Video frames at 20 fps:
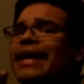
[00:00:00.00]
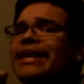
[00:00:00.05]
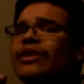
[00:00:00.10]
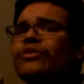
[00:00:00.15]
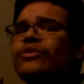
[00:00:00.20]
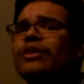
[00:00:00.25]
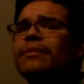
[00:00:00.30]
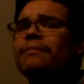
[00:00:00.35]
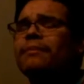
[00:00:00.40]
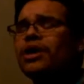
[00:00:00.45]
might
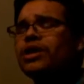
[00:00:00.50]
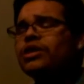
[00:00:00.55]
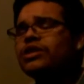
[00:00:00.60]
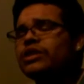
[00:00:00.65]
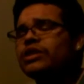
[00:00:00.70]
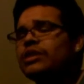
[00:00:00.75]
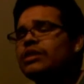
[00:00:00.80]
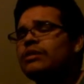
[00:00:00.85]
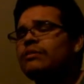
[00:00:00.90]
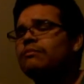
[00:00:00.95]
do an
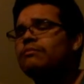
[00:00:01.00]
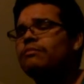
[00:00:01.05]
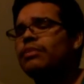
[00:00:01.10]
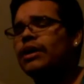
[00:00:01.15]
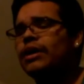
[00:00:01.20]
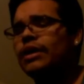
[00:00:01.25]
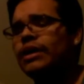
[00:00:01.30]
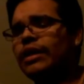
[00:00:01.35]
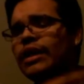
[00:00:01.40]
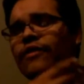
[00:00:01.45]
unboxing,
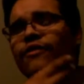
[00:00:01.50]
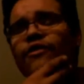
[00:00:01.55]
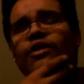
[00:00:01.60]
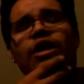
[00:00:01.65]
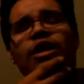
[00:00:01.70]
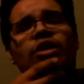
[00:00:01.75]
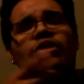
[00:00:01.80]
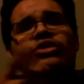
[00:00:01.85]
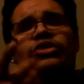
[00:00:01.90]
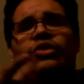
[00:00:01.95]
but if
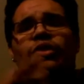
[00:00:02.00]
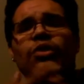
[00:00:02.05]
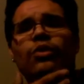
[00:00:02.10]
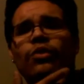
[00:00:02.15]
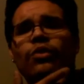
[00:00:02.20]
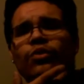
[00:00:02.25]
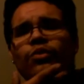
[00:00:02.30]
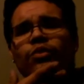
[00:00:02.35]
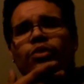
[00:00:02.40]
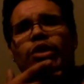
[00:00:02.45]
not, I'll
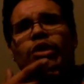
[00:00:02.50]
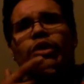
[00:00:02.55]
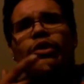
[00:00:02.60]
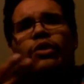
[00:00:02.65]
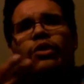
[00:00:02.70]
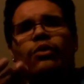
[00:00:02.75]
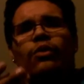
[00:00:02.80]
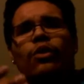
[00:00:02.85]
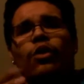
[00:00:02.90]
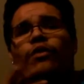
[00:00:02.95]
do a
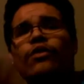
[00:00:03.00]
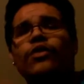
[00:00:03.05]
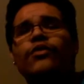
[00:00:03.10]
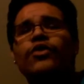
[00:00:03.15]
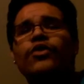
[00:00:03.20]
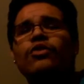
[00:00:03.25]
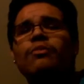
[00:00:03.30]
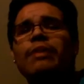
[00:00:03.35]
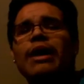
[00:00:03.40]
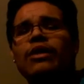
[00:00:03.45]

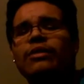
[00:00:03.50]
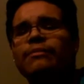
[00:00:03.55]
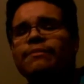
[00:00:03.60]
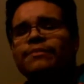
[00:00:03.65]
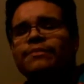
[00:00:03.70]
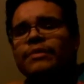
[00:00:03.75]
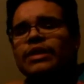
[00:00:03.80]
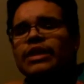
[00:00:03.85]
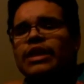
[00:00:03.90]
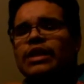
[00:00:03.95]
overview about
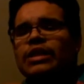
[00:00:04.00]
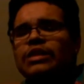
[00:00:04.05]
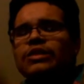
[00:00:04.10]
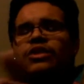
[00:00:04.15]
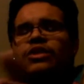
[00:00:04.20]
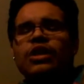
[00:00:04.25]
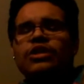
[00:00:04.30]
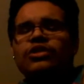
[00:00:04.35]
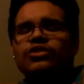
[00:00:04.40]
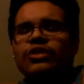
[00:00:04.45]
them,
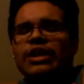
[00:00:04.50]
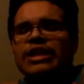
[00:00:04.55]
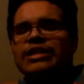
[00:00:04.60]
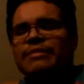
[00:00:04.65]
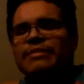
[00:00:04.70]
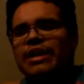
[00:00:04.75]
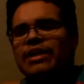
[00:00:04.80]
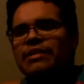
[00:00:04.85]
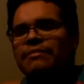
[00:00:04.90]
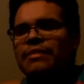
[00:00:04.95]
talk to you guys
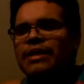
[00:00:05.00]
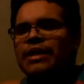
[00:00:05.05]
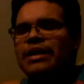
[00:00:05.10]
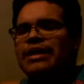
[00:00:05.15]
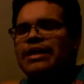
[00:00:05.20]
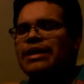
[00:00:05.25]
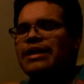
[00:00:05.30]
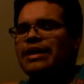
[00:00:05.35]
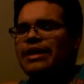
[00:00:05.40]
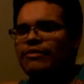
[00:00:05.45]
about them,
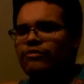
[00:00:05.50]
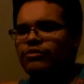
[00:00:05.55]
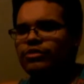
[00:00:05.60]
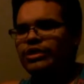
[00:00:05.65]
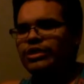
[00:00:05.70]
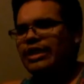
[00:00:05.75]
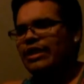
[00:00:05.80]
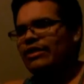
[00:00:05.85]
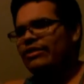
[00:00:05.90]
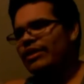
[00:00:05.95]
and we'll
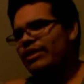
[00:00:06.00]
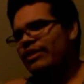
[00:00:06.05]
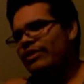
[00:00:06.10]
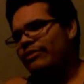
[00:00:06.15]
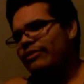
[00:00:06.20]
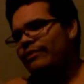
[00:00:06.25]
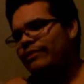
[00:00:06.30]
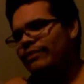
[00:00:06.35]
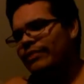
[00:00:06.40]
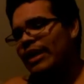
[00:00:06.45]
see how they go.
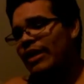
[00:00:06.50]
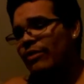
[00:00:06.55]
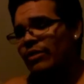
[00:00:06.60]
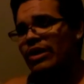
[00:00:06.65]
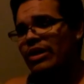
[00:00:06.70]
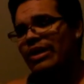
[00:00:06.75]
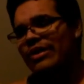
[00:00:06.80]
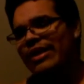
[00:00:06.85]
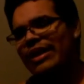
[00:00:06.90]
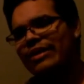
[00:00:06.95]
And
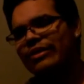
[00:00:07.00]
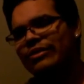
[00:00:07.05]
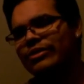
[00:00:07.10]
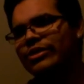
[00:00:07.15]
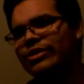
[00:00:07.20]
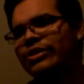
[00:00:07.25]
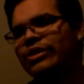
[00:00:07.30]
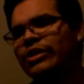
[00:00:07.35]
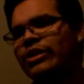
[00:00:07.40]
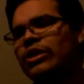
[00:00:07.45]
how that
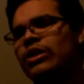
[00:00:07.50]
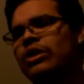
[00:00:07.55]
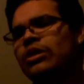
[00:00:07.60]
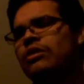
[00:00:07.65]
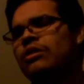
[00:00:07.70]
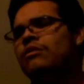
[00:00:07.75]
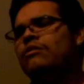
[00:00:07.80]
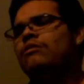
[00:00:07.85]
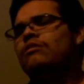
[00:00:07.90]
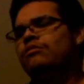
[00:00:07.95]
goes.
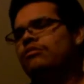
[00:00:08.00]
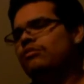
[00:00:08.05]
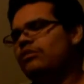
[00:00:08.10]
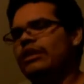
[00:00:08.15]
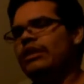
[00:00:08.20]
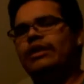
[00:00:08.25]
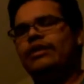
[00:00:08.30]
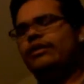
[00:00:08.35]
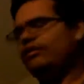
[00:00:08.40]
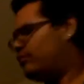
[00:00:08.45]

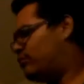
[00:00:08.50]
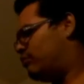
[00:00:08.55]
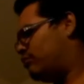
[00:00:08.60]
Alright,